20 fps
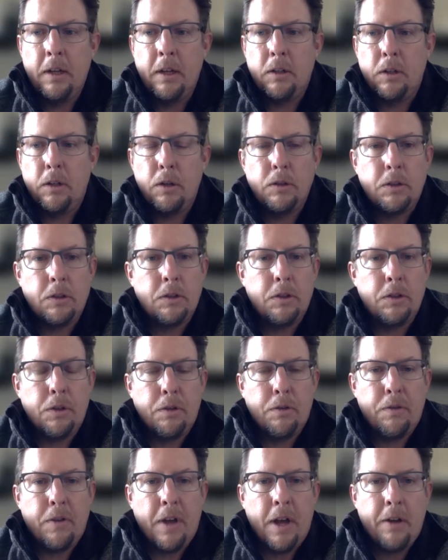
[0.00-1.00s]
closer to
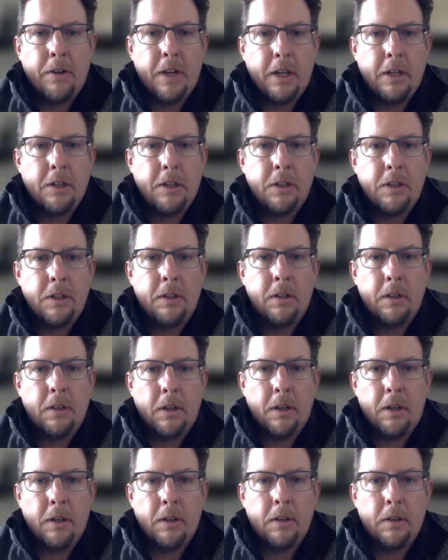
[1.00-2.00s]
the foundation,
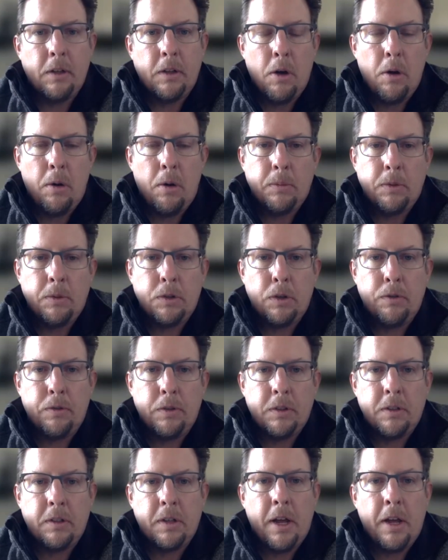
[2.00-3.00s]
the home
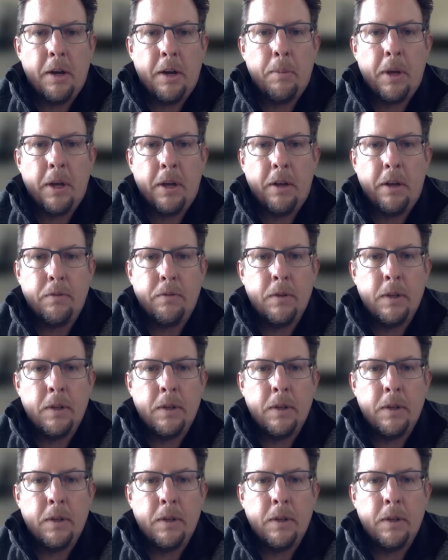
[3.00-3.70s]
service line may